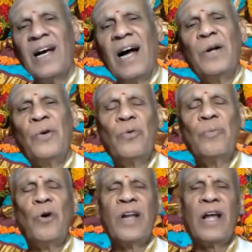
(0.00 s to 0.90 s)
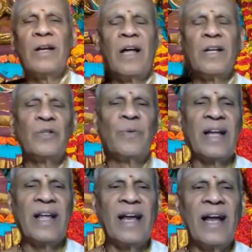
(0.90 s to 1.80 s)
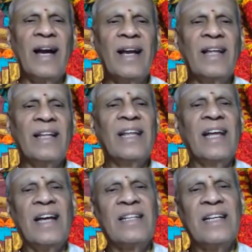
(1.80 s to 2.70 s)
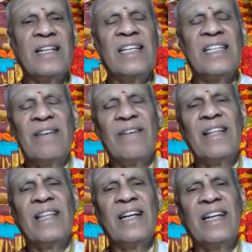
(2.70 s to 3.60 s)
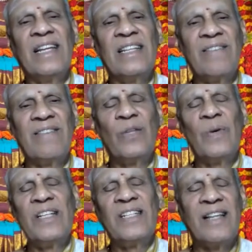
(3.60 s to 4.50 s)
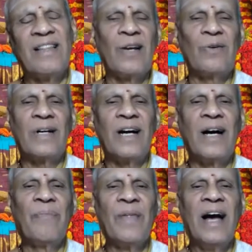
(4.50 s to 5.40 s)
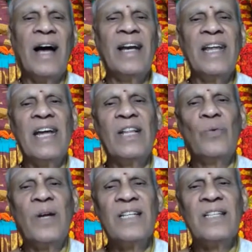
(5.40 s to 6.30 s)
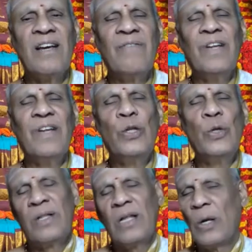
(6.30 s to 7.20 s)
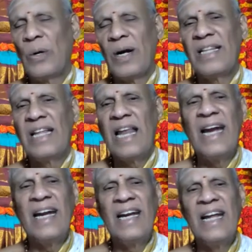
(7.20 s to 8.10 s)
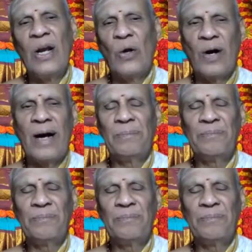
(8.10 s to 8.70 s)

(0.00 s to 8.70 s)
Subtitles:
And 2 more also one can add. They are the 7th one is Chandra Loka, and the 8th one is Vidyut Loka, the lightning Loka.